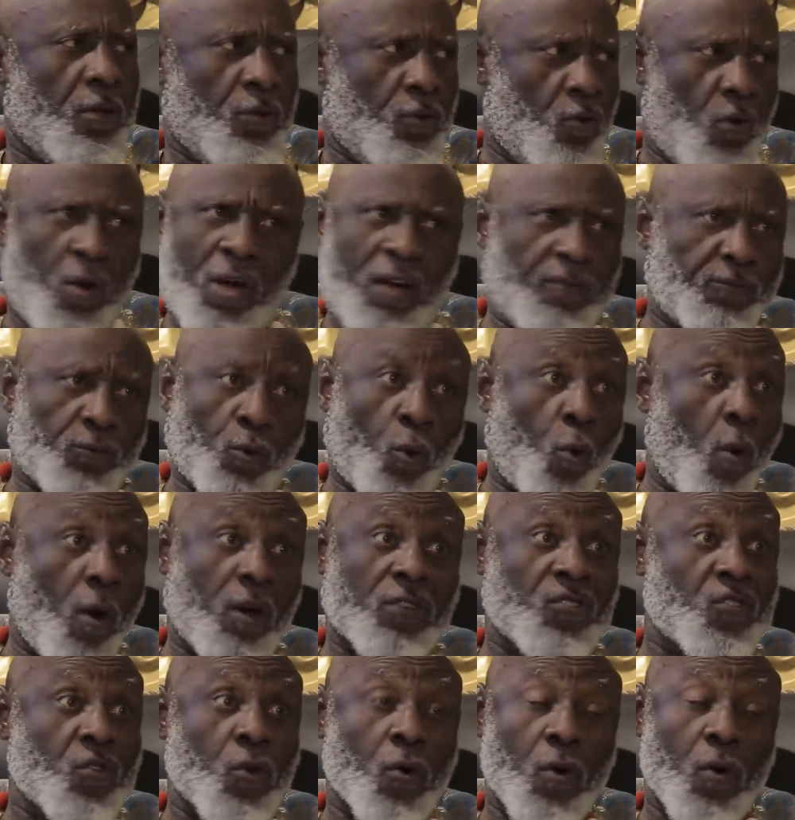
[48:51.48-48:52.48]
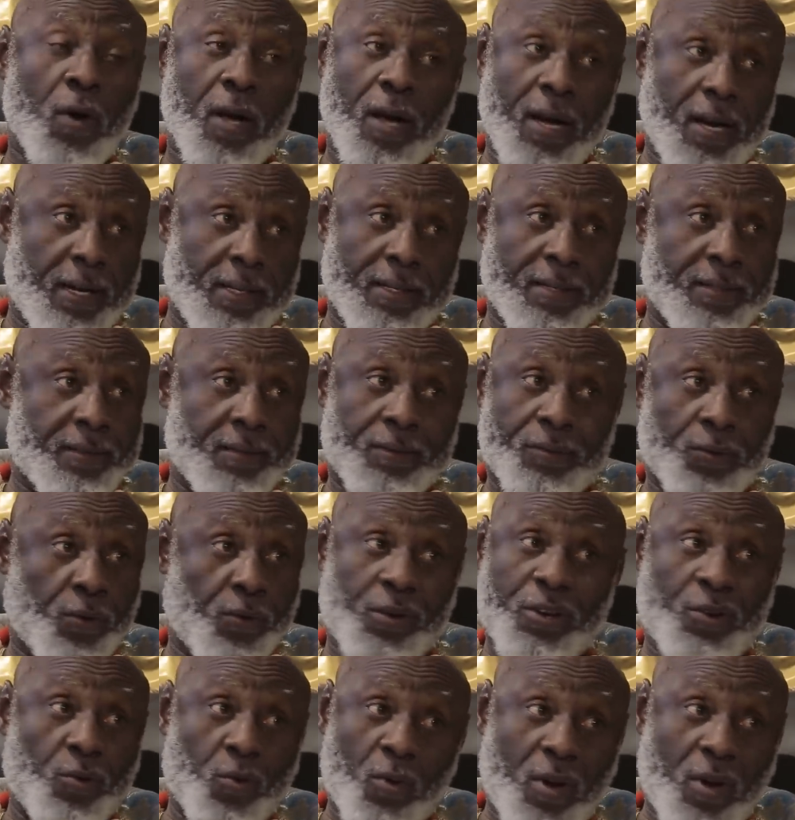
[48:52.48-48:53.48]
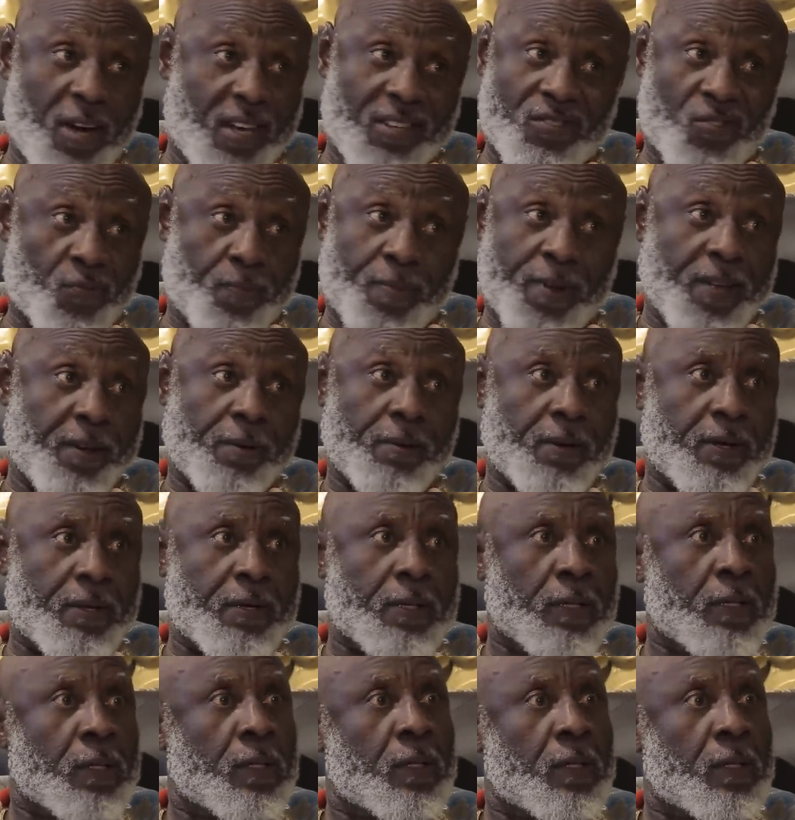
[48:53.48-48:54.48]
You have to work so hard to renew her spirit.